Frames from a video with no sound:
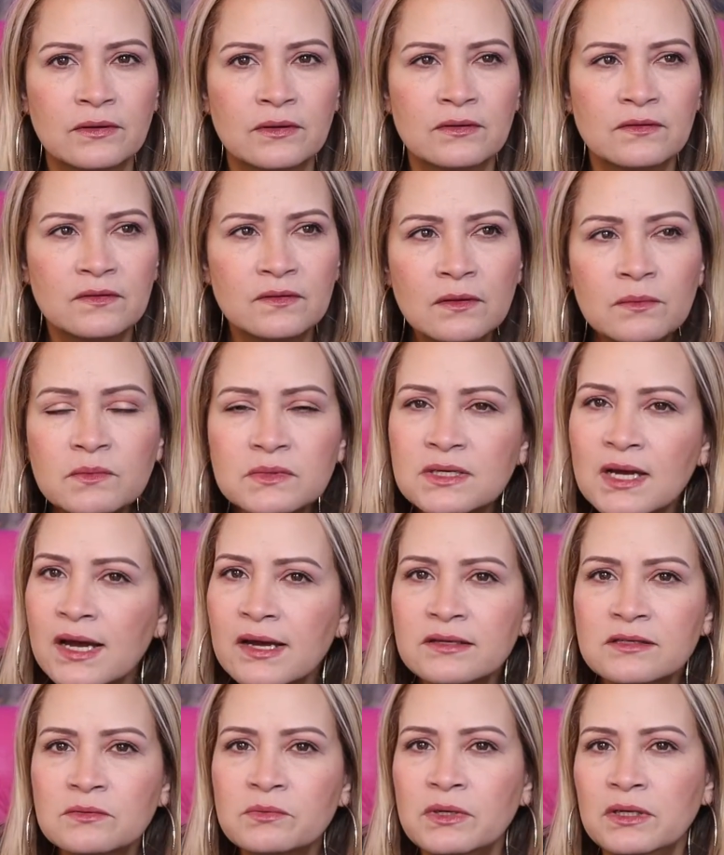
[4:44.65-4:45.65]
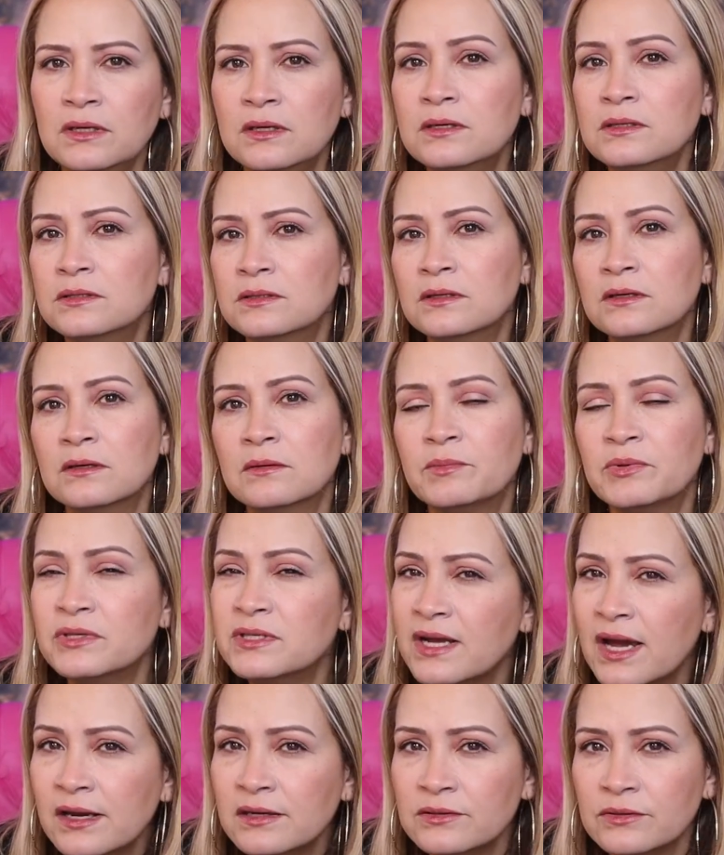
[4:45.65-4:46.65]
Sometimes we need to
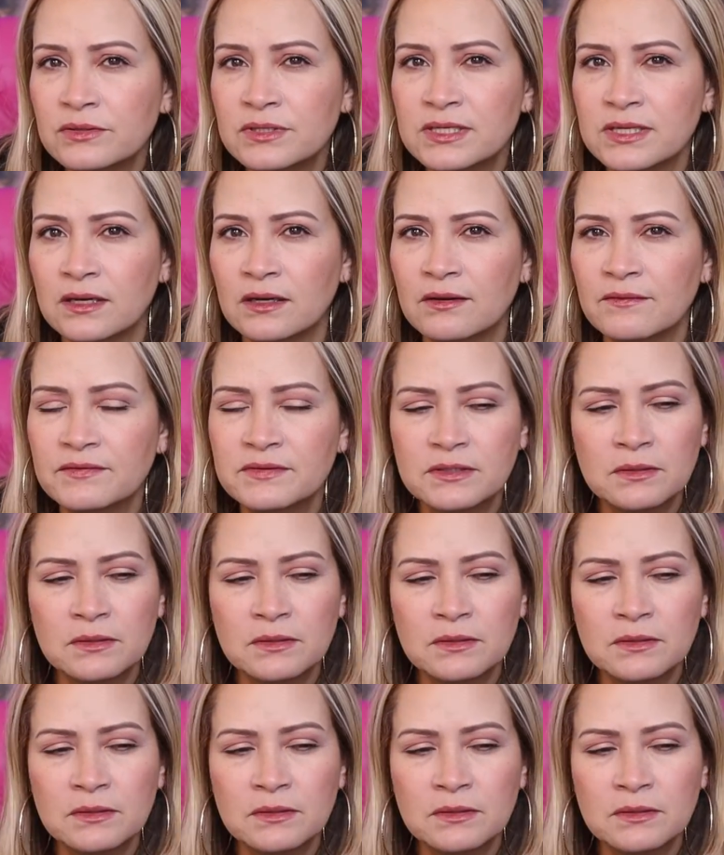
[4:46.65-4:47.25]
protect ourselves.